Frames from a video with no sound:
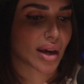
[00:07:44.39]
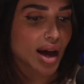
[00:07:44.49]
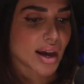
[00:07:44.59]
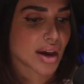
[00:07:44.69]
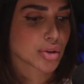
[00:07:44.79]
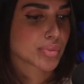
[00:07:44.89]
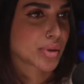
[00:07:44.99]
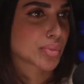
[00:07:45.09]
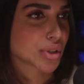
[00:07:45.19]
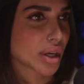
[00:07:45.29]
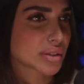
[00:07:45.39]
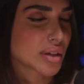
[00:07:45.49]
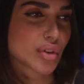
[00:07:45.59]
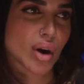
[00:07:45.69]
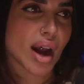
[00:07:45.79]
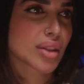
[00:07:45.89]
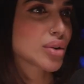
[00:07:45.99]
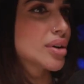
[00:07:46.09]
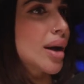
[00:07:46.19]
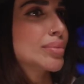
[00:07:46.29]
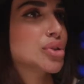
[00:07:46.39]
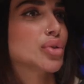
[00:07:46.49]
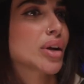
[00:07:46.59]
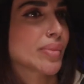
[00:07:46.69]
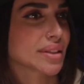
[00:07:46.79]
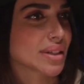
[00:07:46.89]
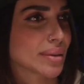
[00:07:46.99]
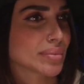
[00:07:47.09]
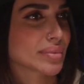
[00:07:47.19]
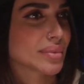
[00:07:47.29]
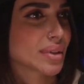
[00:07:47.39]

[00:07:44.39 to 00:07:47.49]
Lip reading: I either be productive or either I'm enjoying my time.